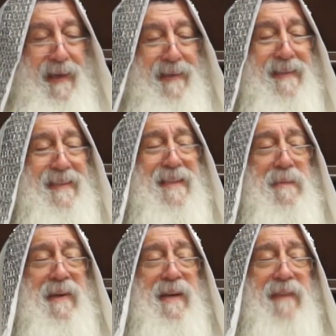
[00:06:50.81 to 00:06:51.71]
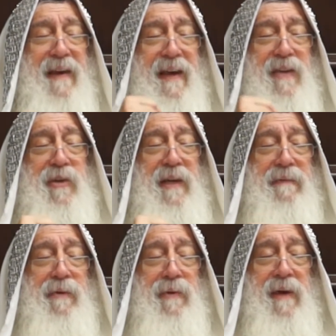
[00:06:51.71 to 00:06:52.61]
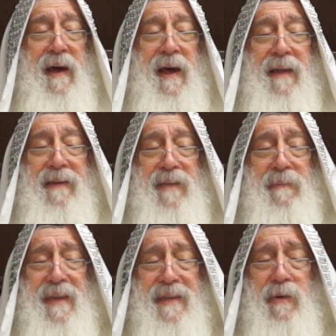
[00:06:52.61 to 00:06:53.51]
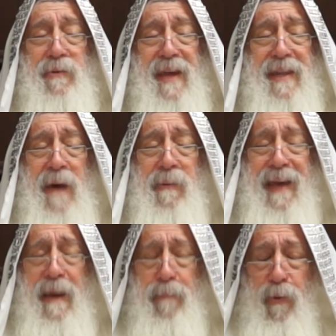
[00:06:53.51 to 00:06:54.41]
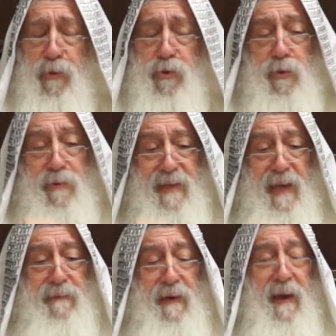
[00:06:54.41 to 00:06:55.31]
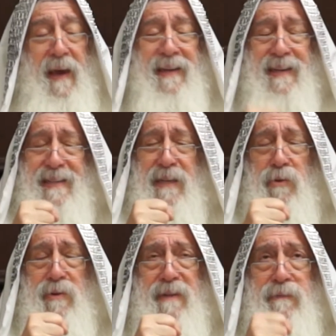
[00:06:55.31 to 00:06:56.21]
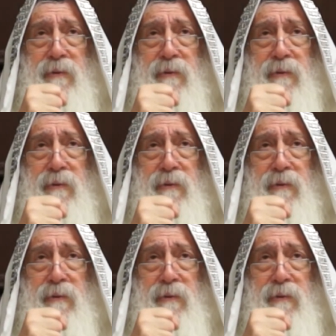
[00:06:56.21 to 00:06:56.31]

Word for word: This is the meaning by Gashel Yehuda. That means that Yehuda now he approach Yosef and he said to yourself,